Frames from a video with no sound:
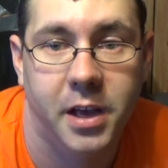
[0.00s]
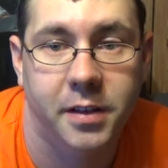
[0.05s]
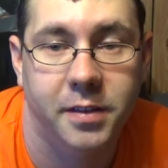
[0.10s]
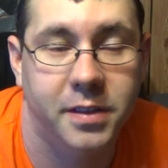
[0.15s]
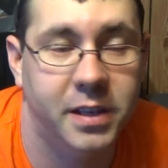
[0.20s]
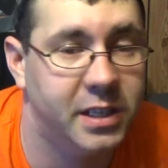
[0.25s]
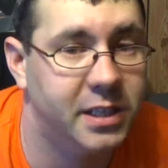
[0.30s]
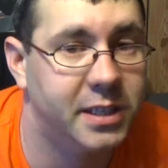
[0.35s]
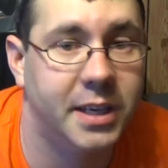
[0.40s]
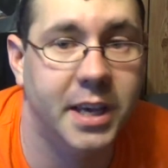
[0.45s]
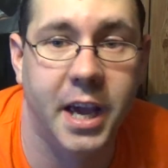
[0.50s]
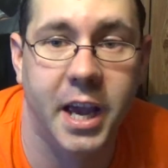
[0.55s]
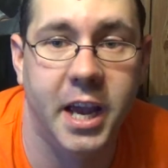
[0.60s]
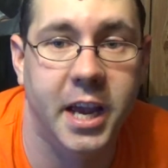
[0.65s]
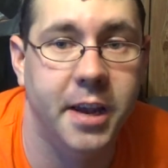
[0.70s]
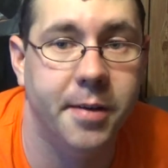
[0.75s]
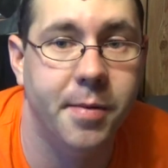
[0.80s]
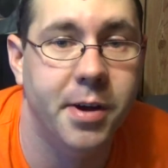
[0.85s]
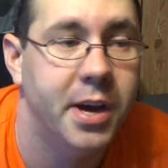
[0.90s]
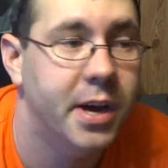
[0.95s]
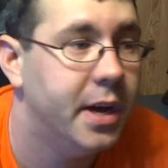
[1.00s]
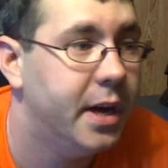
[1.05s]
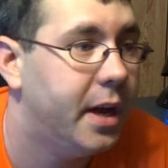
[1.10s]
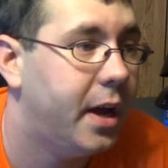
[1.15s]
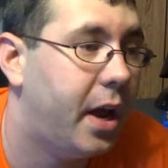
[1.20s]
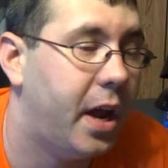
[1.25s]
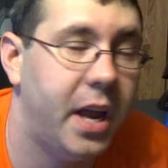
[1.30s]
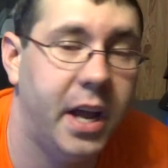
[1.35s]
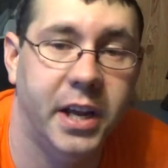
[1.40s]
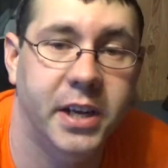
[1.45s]
This game
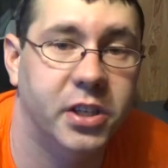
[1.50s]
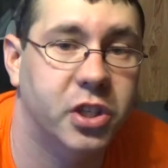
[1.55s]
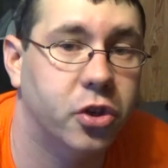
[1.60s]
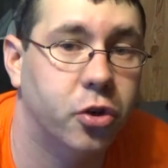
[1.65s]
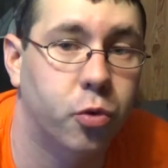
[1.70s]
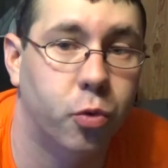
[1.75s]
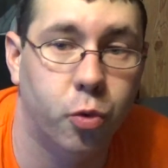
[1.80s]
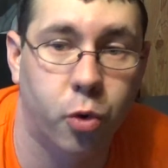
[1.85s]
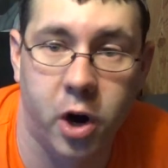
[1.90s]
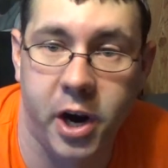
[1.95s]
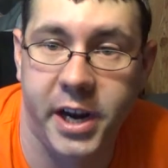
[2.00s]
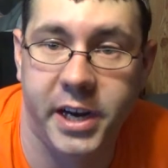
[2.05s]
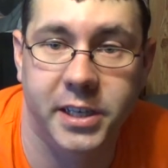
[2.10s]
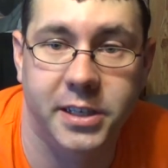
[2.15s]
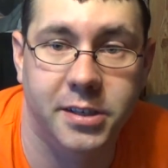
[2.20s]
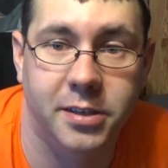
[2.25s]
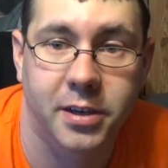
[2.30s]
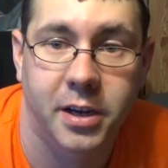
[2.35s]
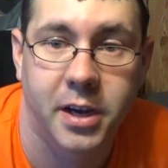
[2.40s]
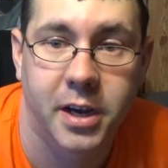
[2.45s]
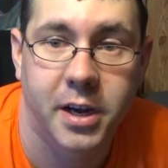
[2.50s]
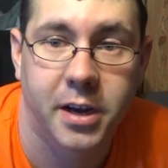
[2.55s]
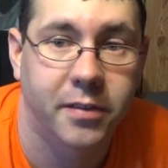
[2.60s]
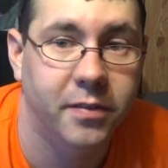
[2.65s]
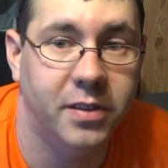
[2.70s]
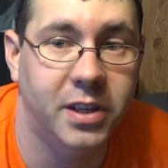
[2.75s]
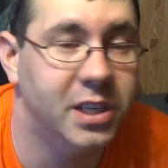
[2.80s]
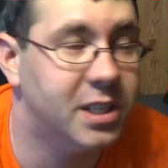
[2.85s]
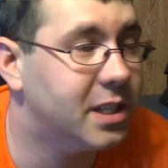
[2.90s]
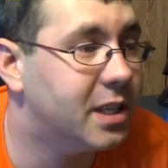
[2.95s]
is great.
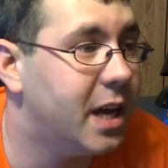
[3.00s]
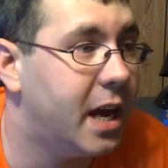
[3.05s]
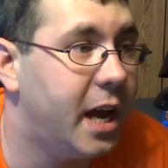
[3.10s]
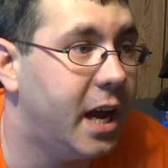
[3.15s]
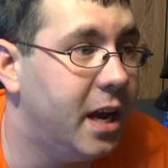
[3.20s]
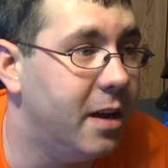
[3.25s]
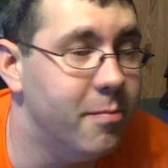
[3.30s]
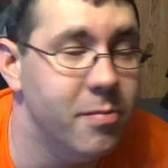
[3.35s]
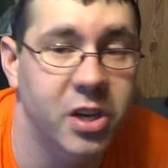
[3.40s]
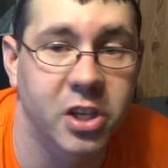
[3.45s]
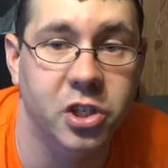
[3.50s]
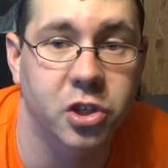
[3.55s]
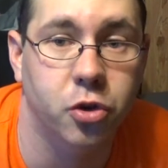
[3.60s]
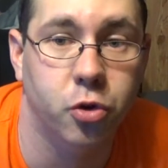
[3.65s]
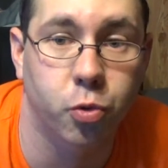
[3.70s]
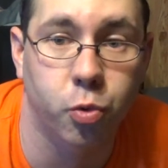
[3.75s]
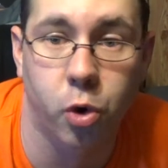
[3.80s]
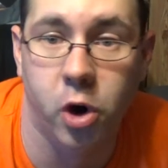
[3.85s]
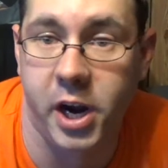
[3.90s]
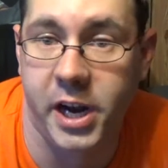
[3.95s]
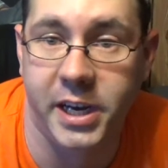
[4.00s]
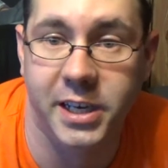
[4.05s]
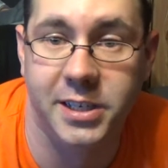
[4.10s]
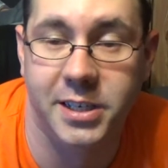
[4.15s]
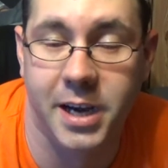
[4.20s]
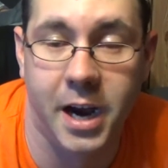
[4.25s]
this game is great.